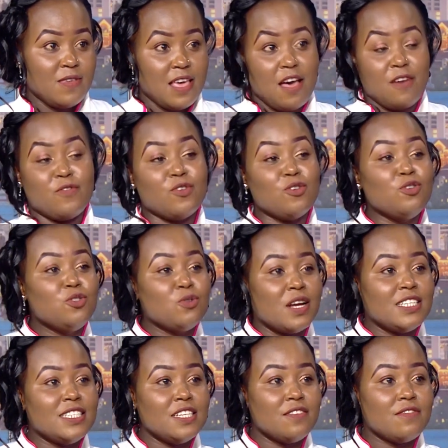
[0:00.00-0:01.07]
Yeah, for you to
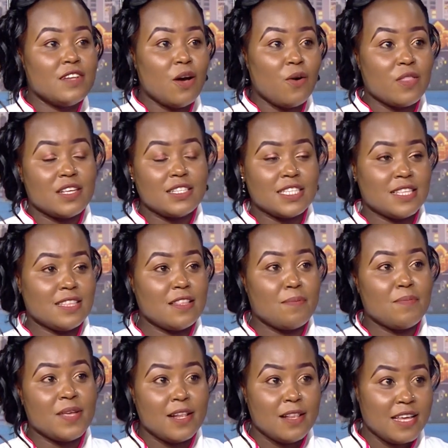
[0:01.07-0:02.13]
achieve now the
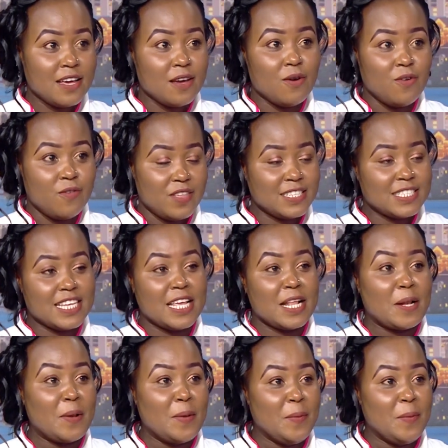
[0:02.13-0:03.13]
peeling of the skin.